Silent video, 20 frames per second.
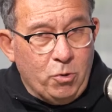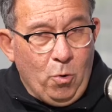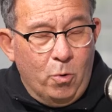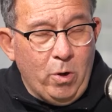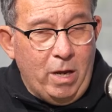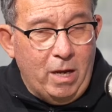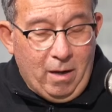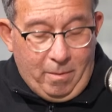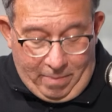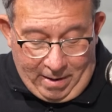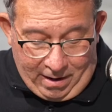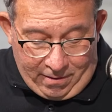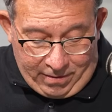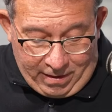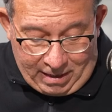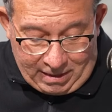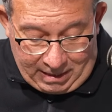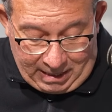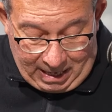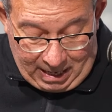talking about
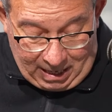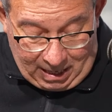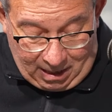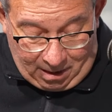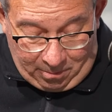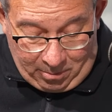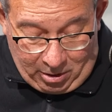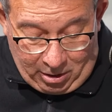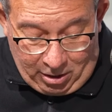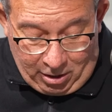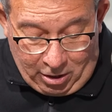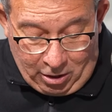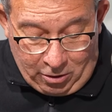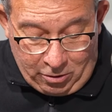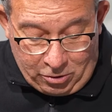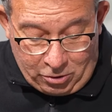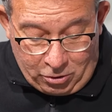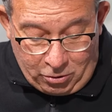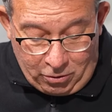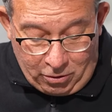that again, and I'm going to go
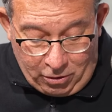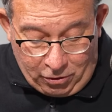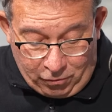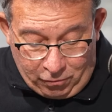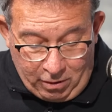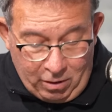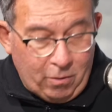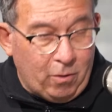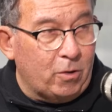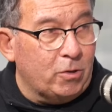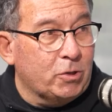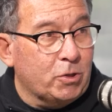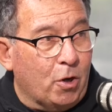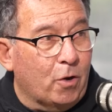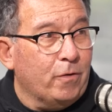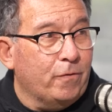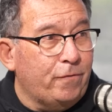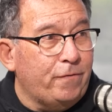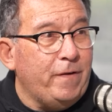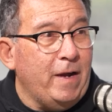to the 3-year-old
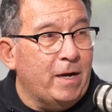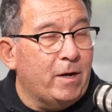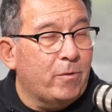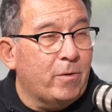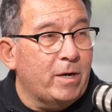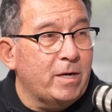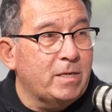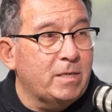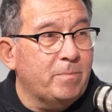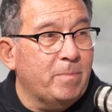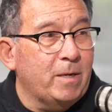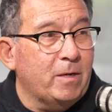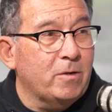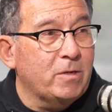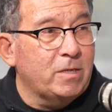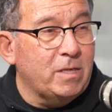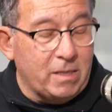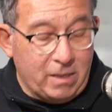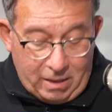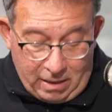Confederate
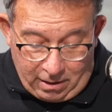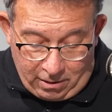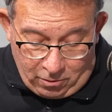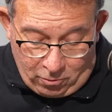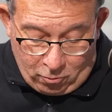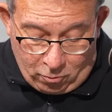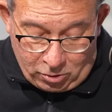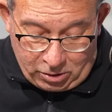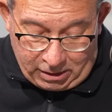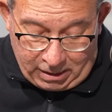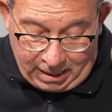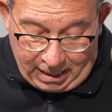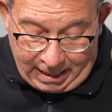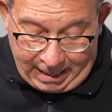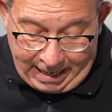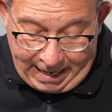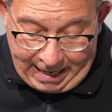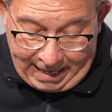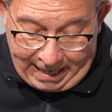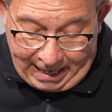because there's another horse here.
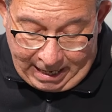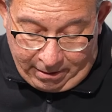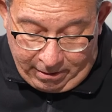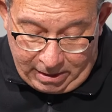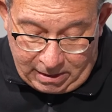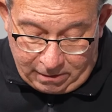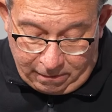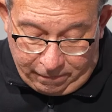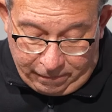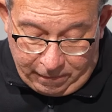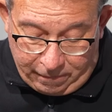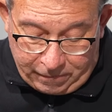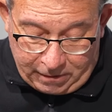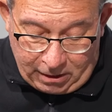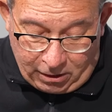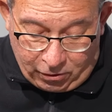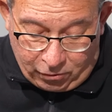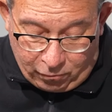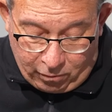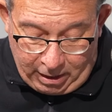He carries
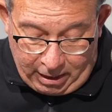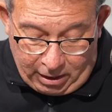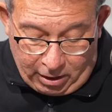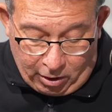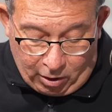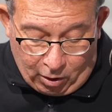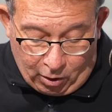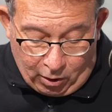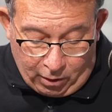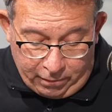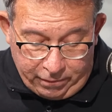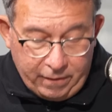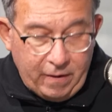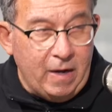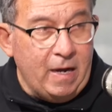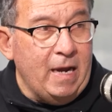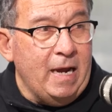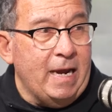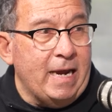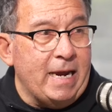53.5.
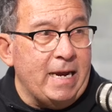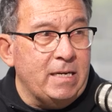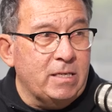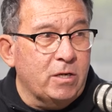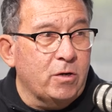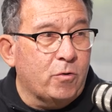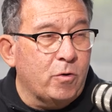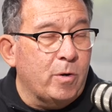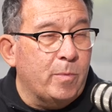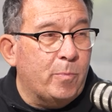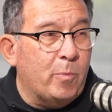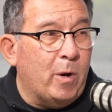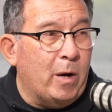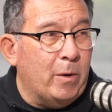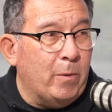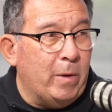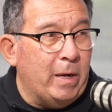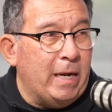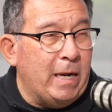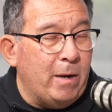He's a Group 1
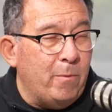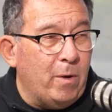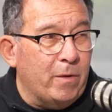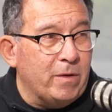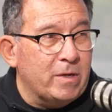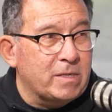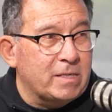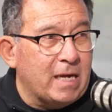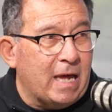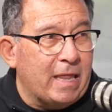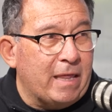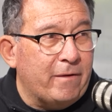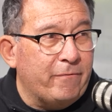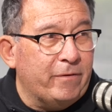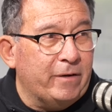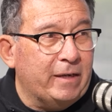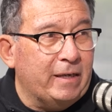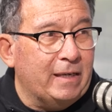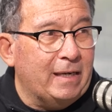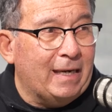winner. He won the South
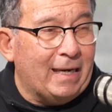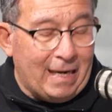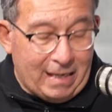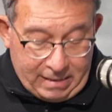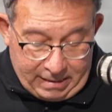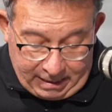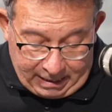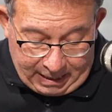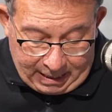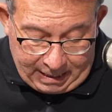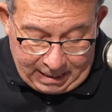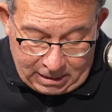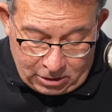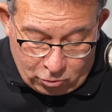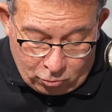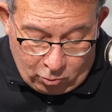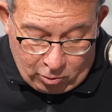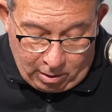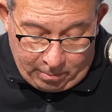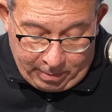African Classic, and he's
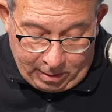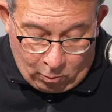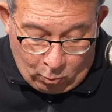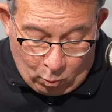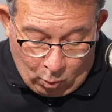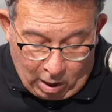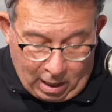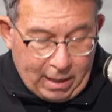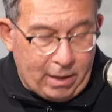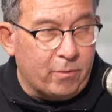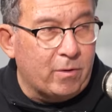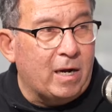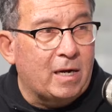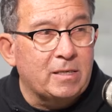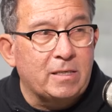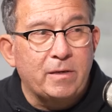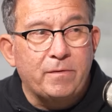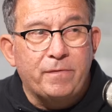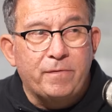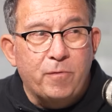drawn a bit wider
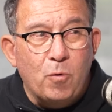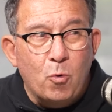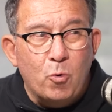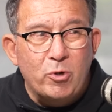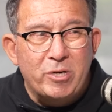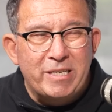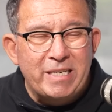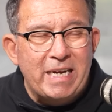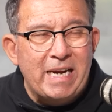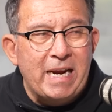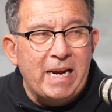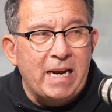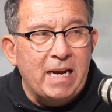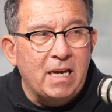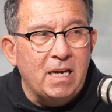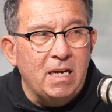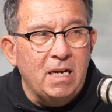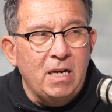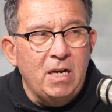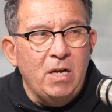out at
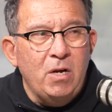14.